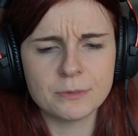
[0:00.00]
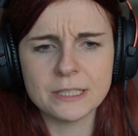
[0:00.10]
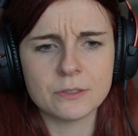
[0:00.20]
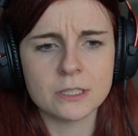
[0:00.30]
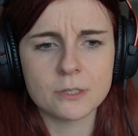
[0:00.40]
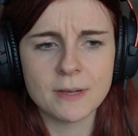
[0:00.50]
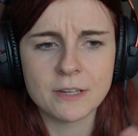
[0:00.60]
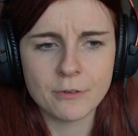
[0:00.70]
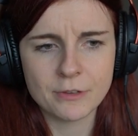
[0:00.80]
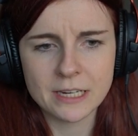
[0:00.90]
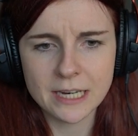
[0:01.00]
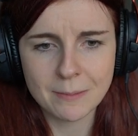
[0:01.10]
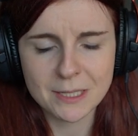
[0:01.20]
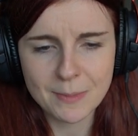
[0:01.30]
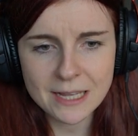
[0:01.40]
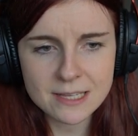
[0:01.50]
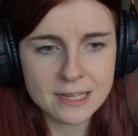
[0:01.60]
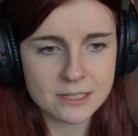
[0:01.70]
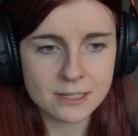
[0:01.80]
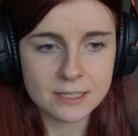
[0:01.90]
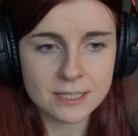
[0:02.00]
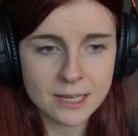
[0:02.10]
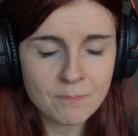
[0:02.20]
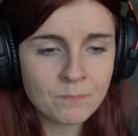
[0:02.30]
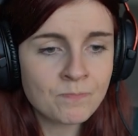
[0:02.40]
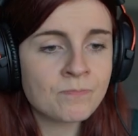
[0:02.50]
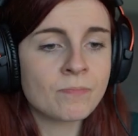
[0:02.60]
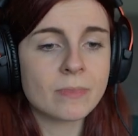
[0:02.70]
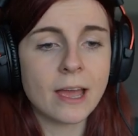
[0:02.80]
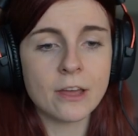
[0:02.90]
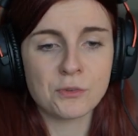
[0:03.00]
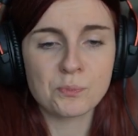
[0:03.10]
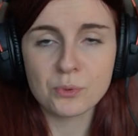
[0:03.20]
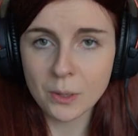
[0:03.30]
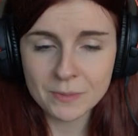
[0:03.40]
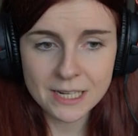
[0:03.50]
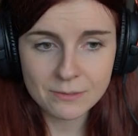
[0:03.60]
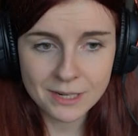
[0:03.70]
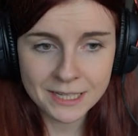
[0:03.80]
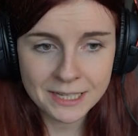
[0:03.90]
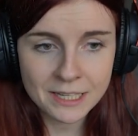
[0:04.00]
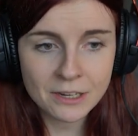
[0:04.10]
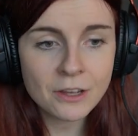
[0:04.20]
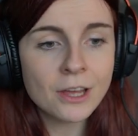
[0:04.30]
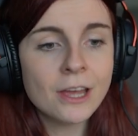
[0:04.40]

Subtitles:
resources running within the namespace. As you can see, I have Promtail running here.